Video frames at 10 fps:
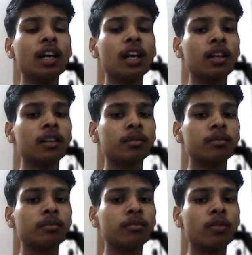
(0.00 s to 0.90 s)
uh,
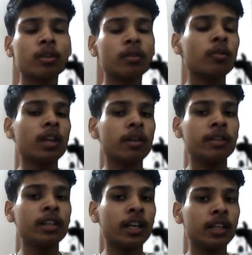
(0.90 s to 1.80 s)
for
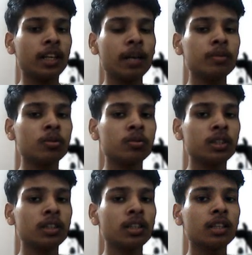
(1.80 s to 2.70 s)
every I am
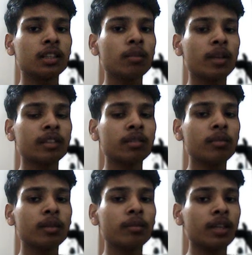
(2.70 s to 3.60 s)
choosing the
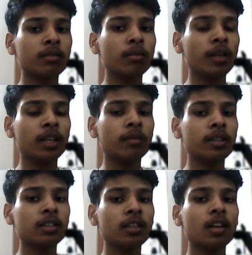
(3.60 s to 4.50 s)
maximum elements